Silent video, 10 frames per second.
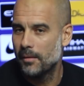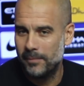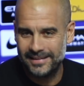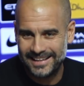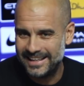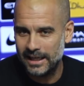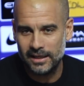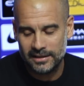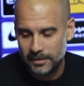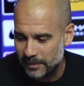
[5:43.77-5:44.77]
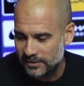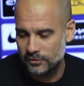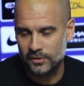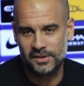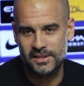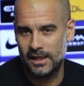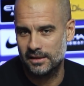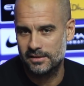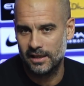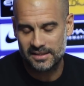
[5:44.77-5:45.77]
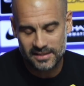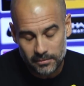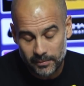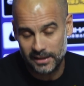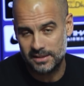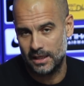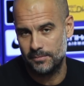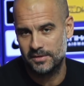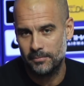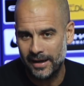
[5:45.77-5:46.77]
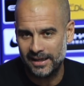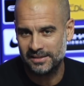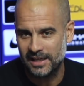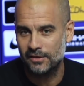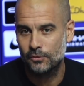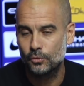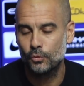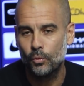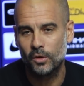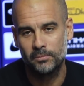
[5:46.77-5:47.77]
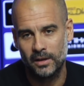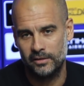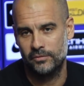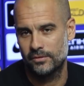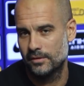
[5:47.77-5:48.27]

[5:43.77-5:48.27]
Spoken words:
But at the end, it depends on the results. I said many times, the manager has to do what believe.